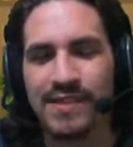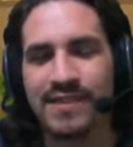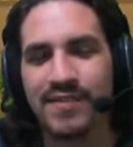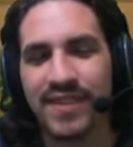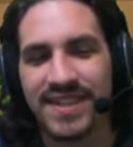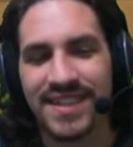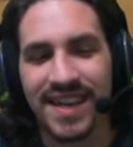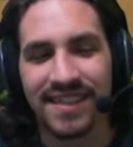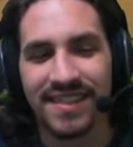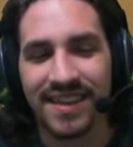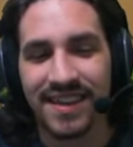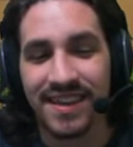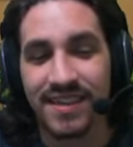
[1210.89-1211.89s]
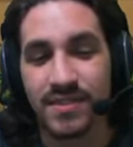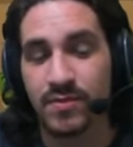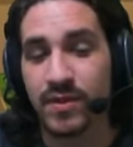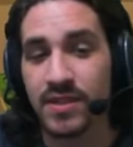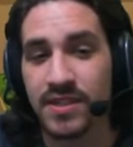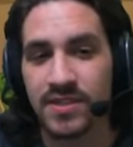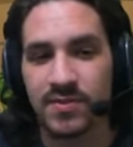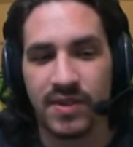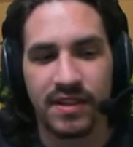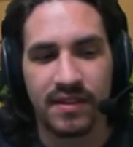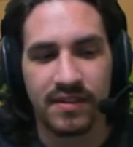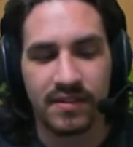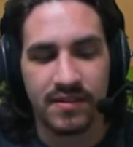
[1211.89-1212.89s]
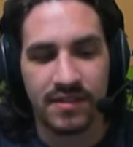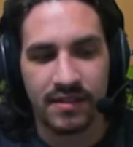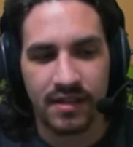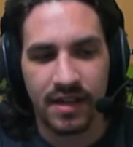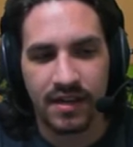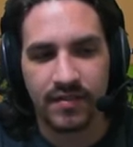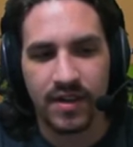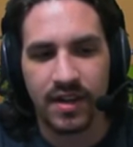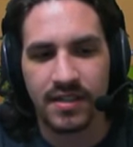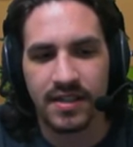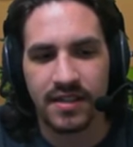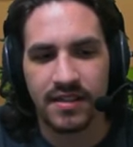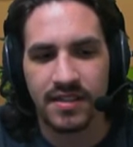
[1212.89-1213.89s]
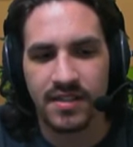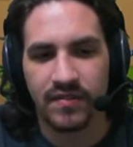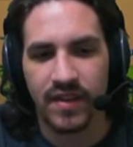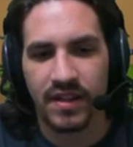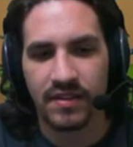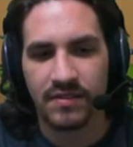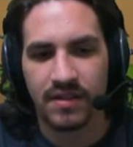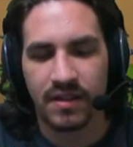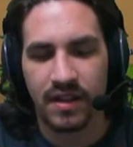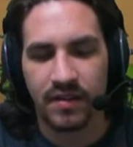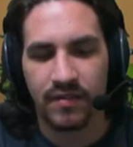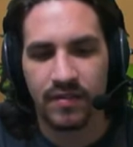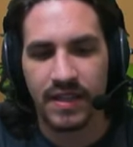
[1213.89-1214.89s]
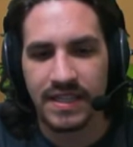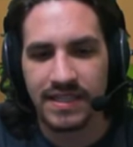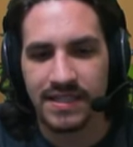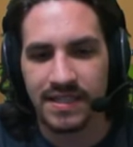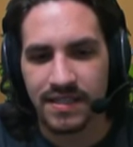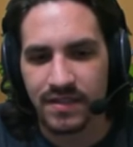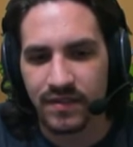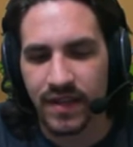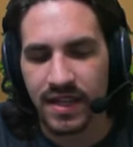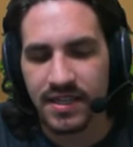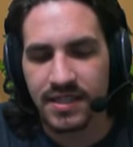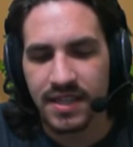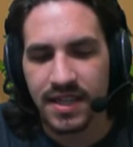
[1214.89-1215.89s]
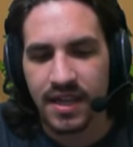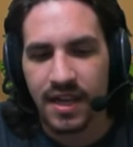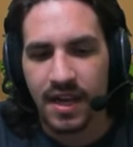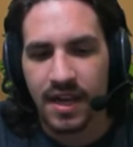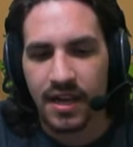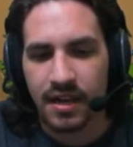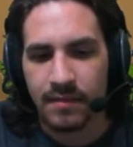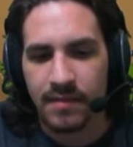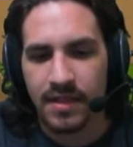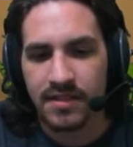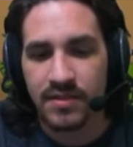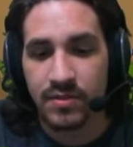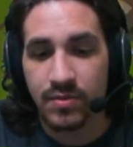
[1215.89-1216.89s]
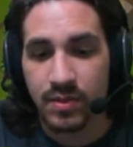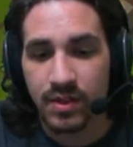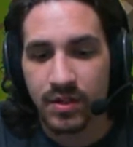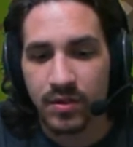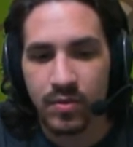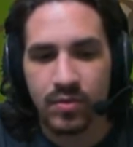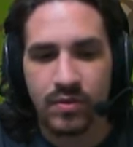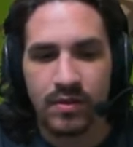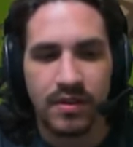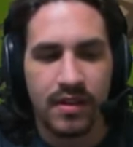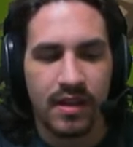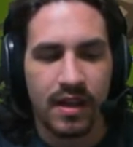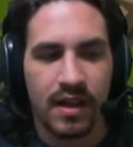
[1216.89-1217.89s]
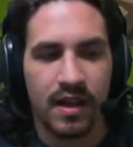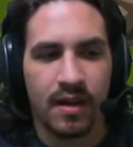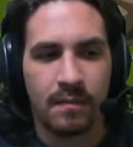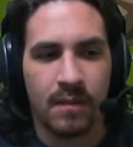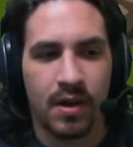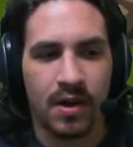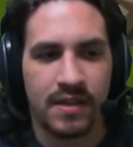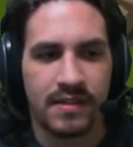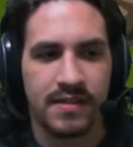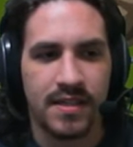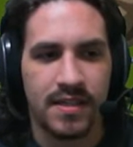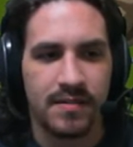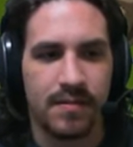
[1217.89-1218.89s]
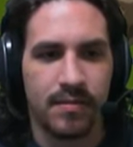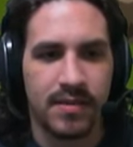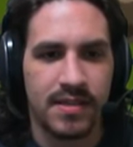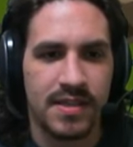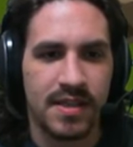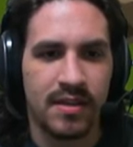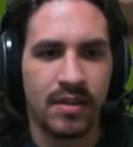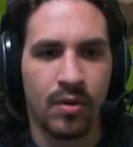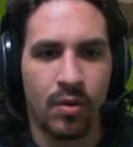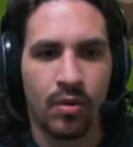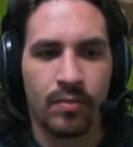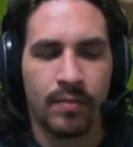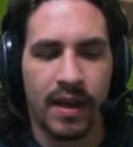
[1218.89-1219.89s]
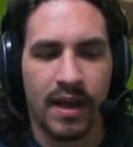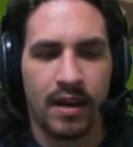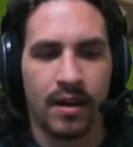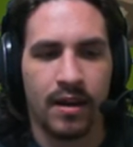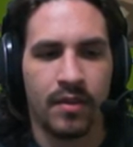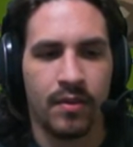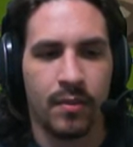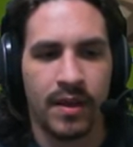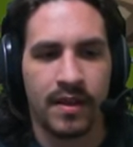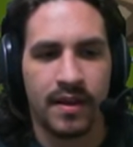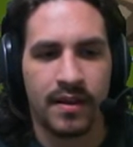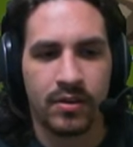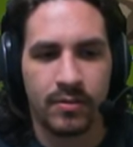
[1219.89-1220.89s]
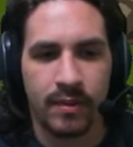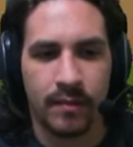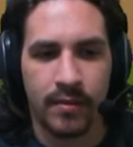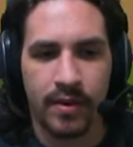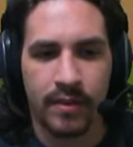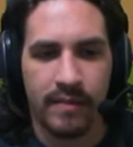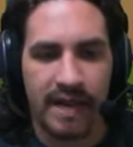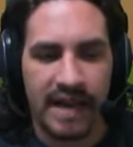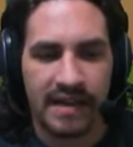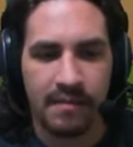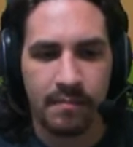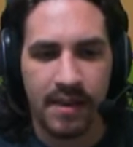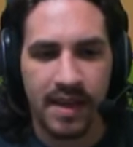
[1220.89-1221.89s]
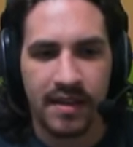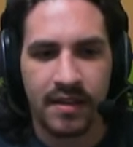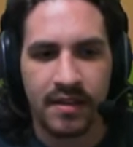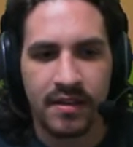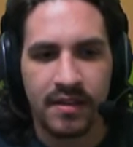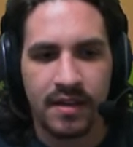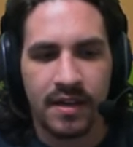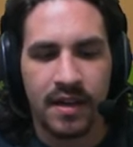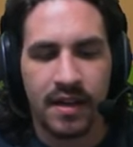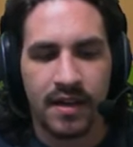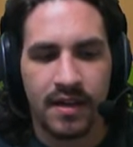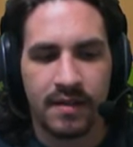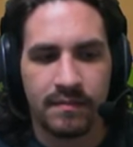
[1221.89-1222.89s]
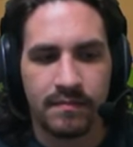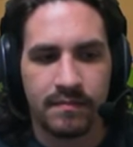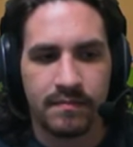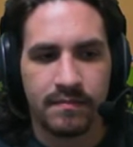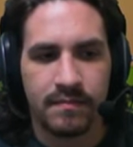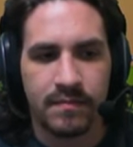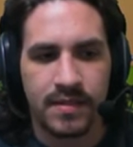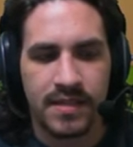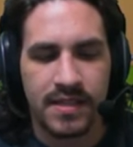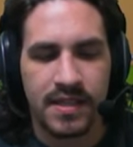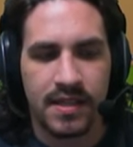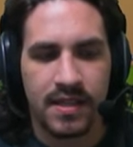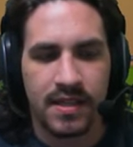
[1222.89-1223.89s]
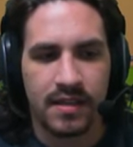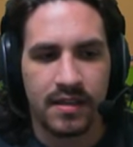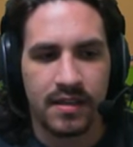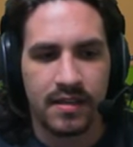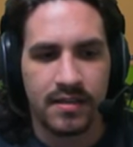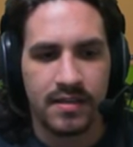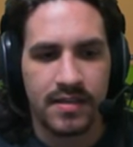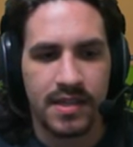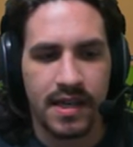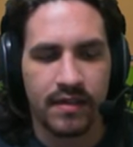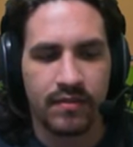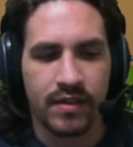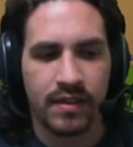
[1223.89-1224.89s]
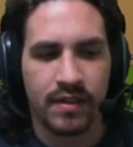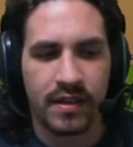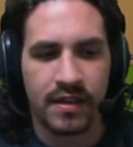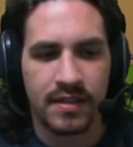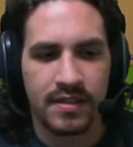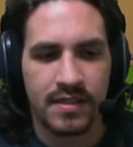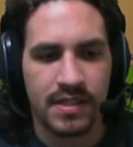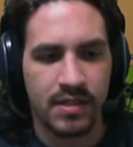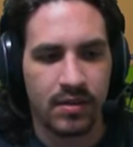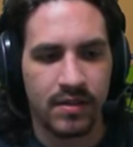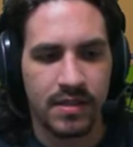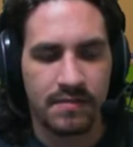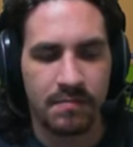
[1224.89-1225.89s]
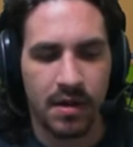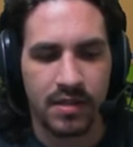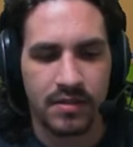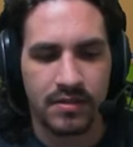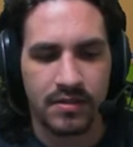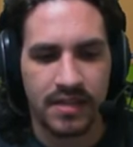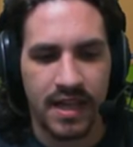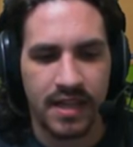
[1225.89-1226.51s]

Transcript: event, I think, is really sweet, that there's a lot of content in this event, there's a lot of things in this event, um, and this is really cool, um, honestly, to be able to see the old battle on the way that I remember it back in beta, um, to see to see everything, to see all these monsters at